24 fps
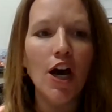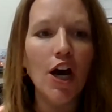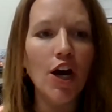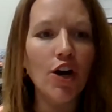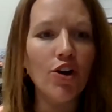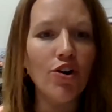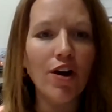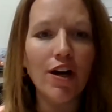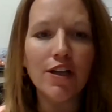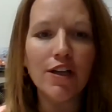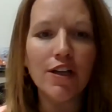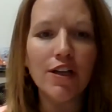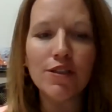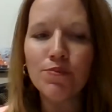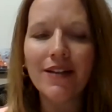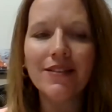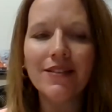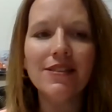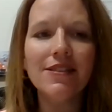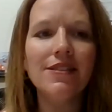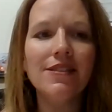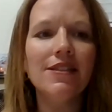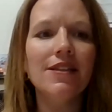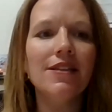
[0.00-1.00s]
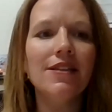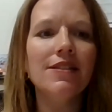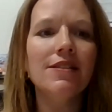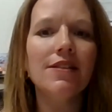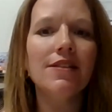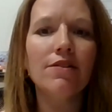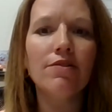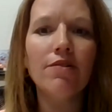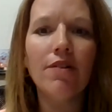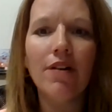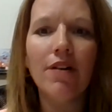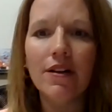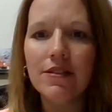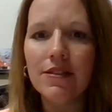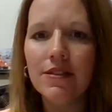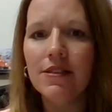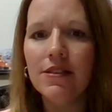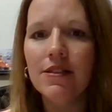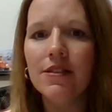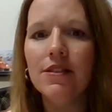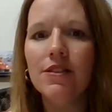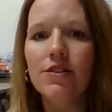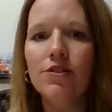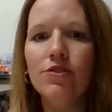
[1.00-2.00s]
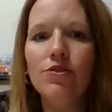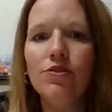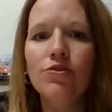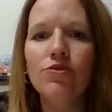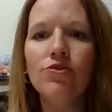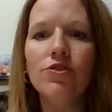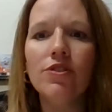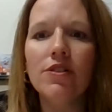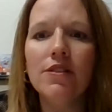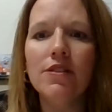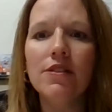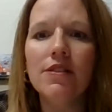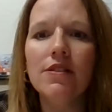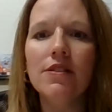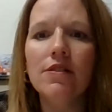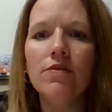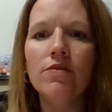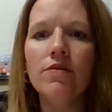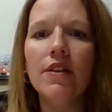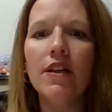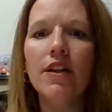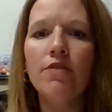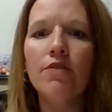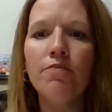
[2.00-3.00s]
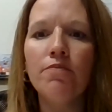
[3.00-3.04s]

across practices, across institutions that